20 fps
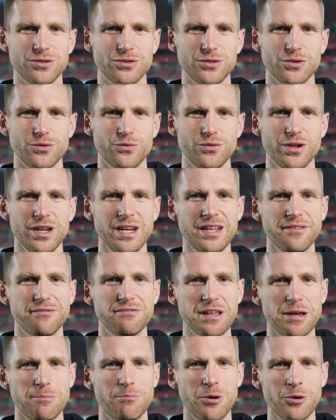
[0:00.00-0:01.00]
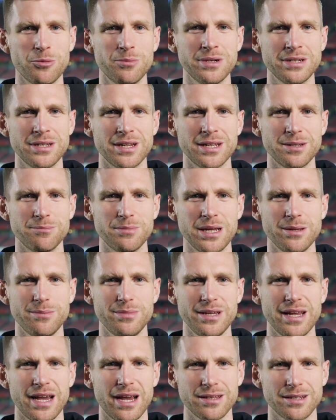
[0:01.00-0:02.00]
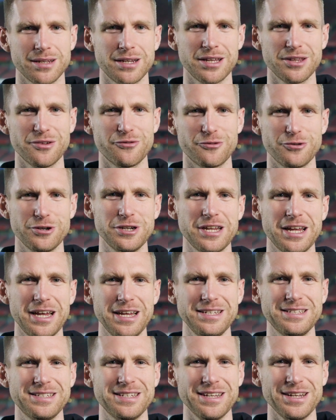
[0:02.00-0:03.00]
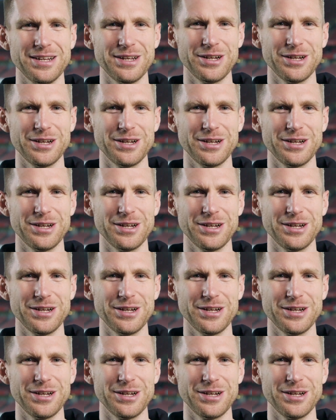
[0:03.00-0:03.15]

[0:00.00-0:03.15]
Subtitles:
to relive that moment and maybe add another 3 days